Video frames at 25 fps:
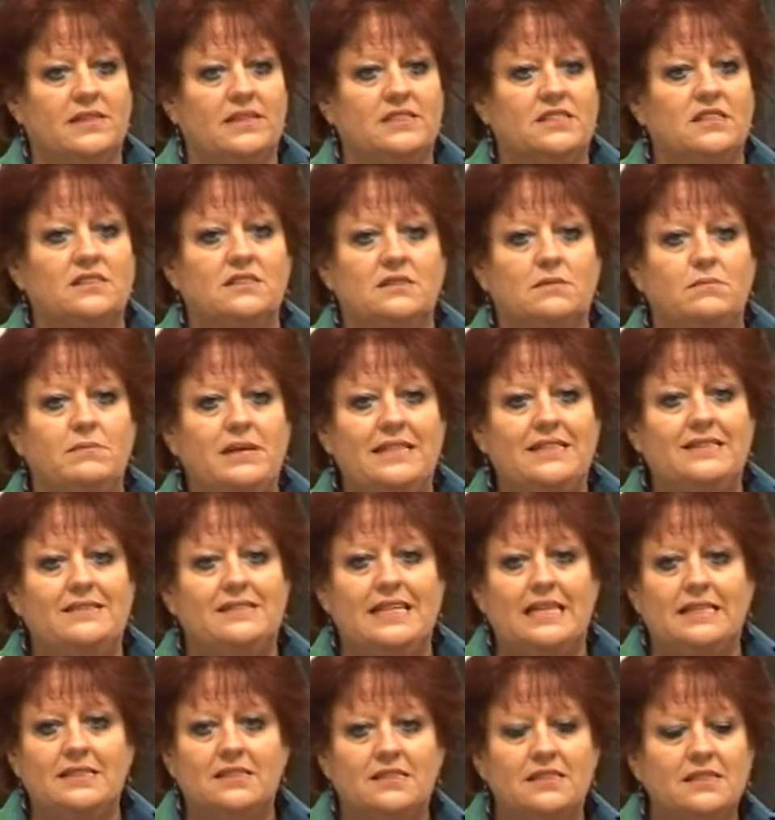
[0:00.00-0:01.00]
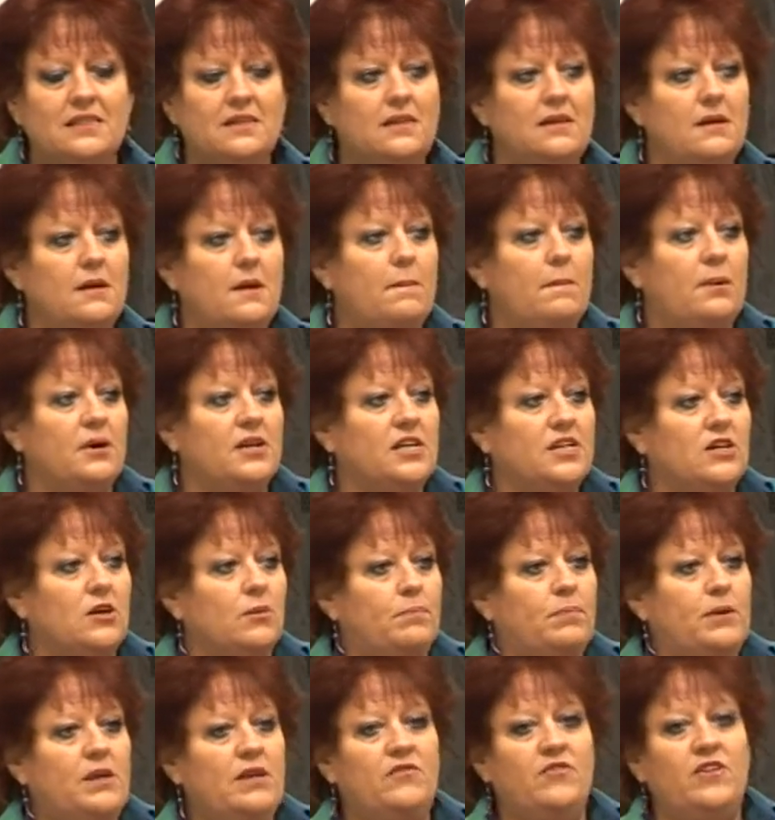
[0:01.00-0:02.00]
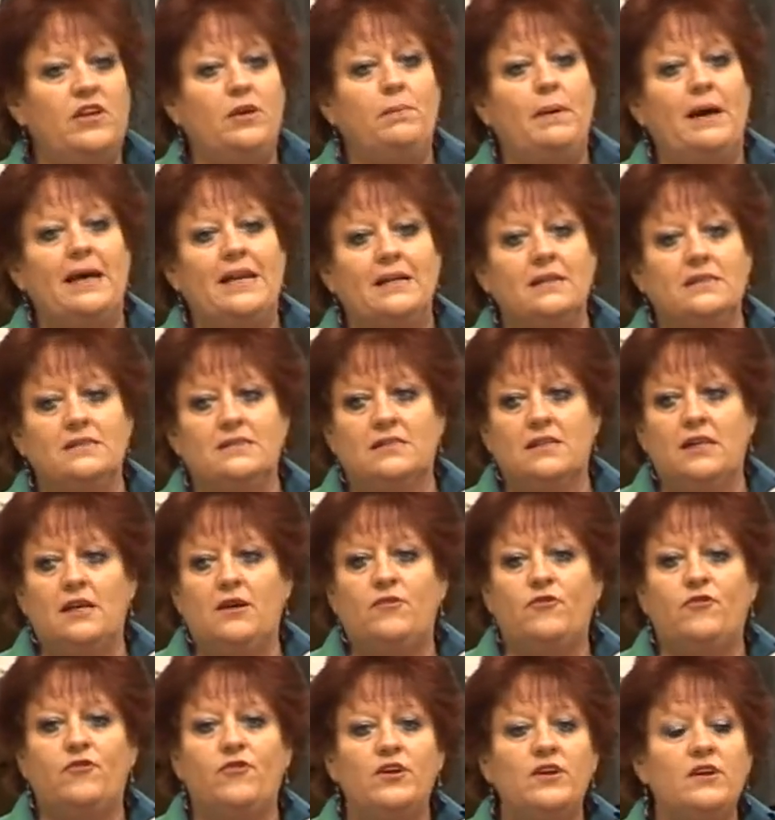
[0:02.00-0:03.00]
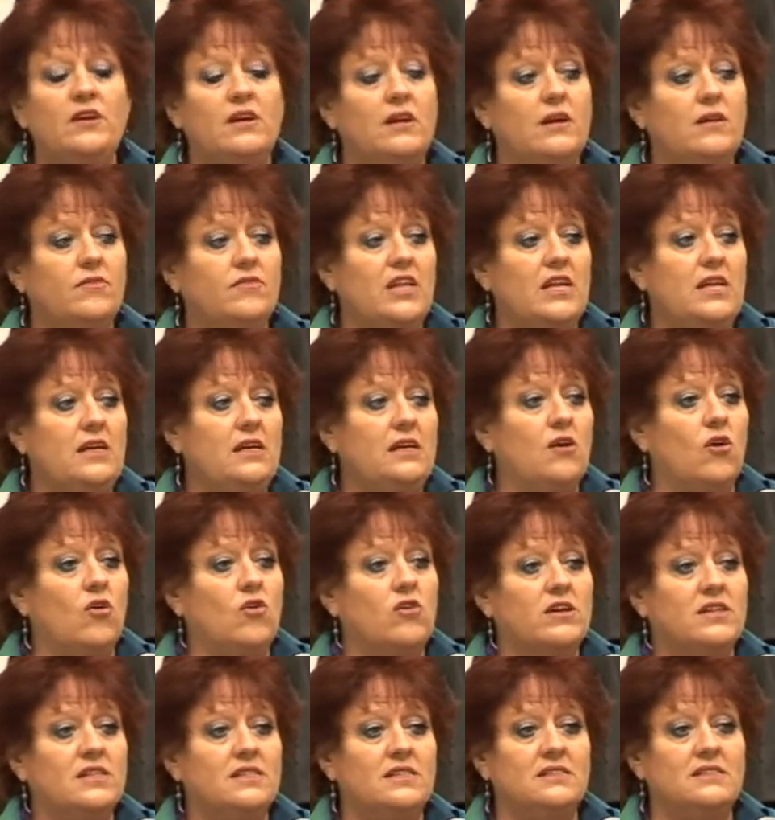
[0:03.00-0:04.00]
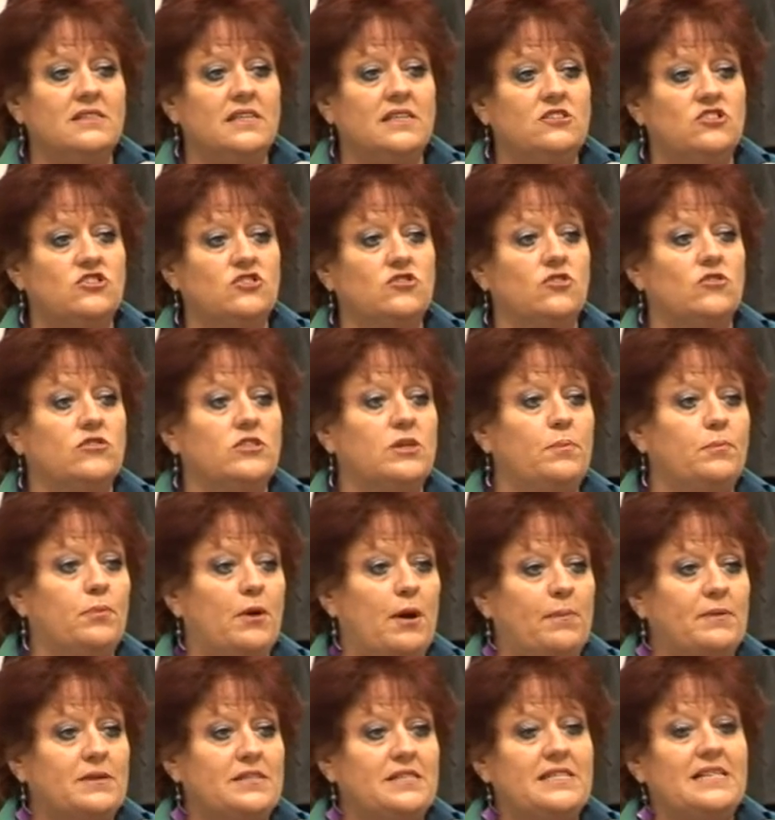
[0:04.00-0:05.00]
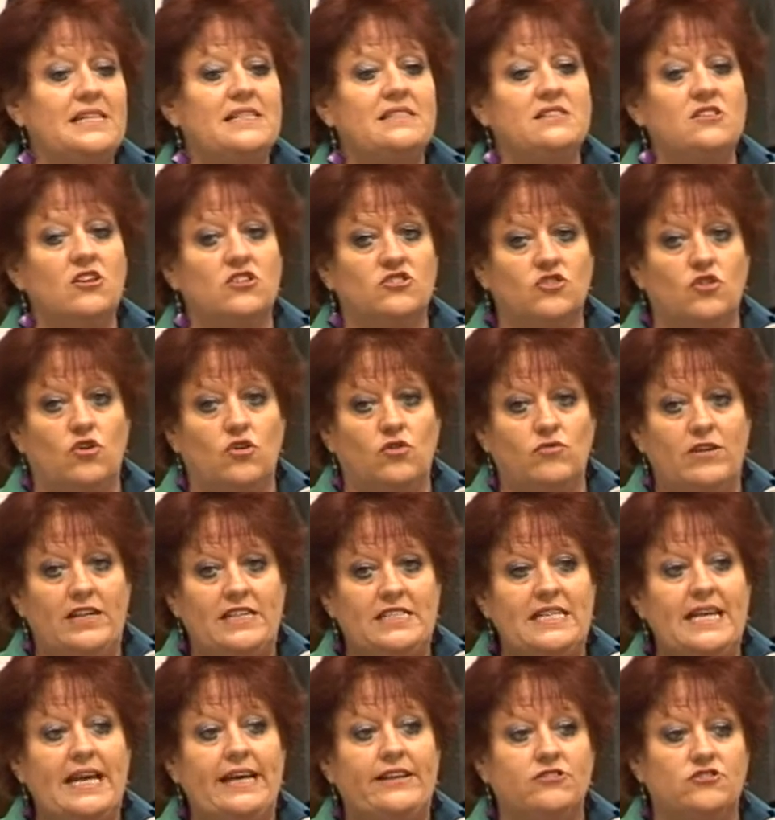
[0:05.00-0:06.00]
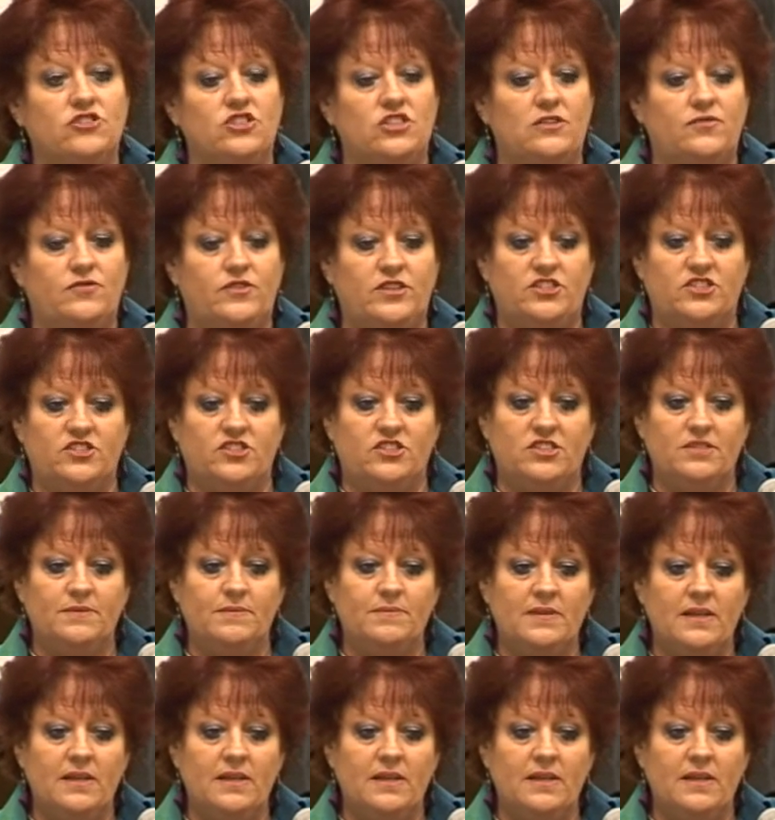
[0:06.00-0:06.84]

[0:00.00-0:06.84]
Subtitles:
It doesn't make sense putting up PV panels if the organisation or the property is not already energy efficient.